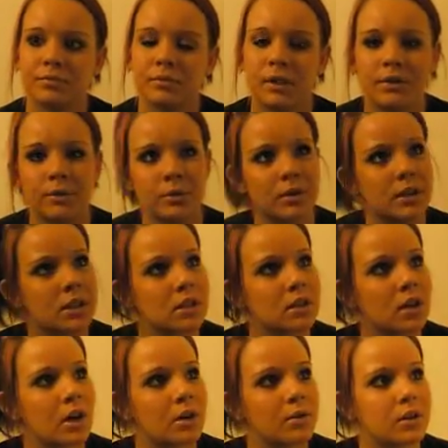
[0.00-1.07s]
Never really did
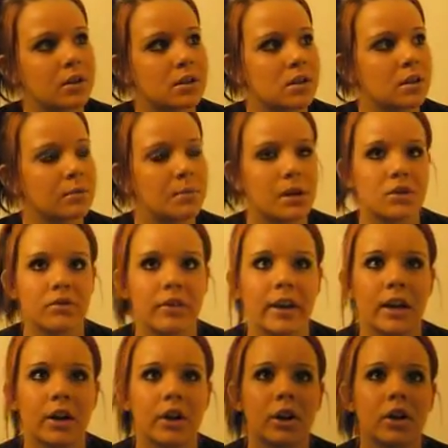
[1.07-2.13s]
coke until much
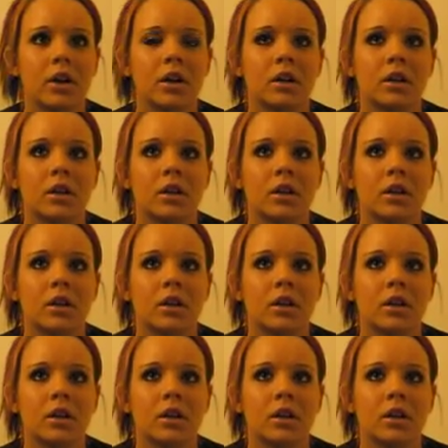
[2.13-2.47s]
later.